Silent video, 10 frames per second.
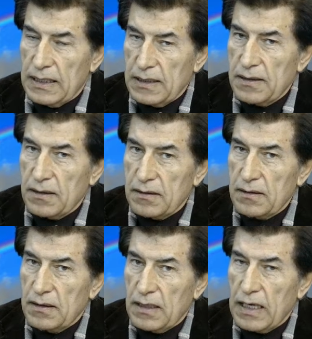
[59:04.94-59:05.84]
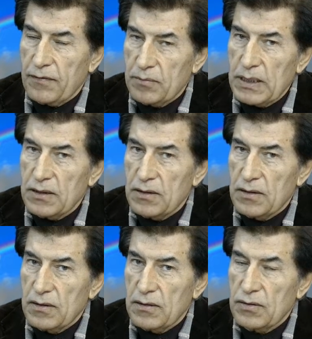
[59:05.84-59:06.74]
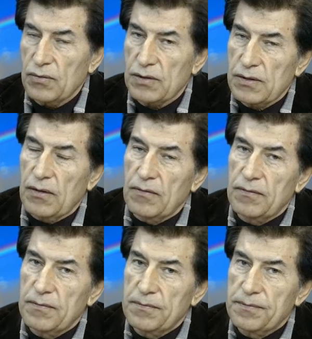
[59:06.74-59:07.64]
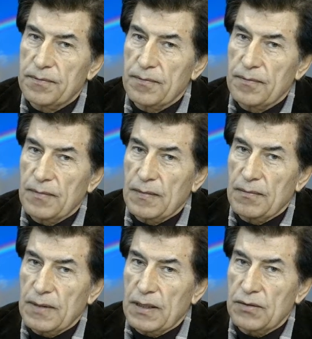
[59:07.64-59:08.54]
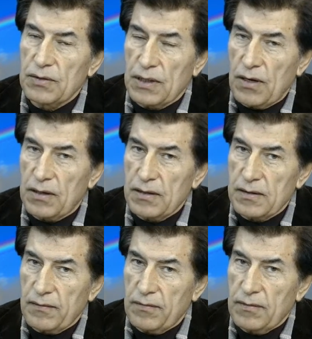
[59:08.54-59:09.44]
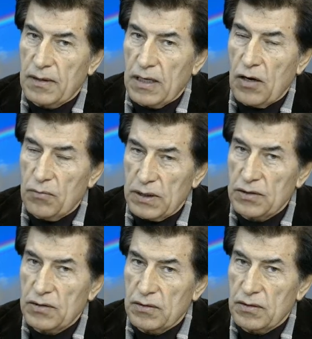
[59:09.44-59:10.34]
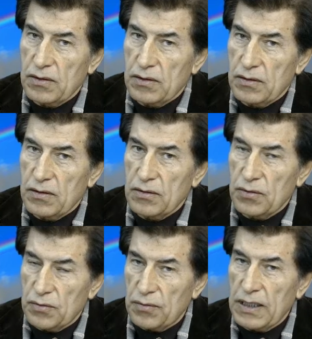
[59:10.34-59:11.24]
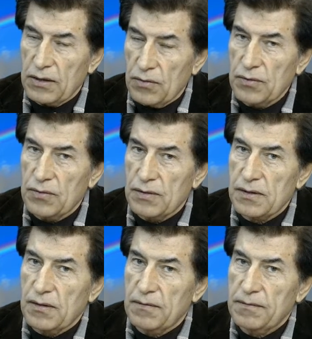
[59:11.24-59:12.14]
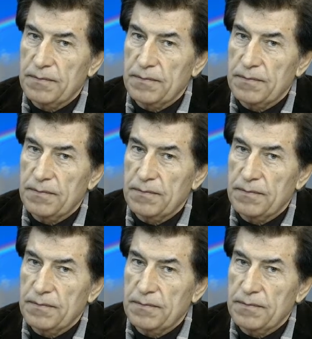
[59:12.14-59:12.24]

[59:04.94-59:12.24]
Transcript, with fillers: essence, have made yourself, regardless of how much you really know yourself.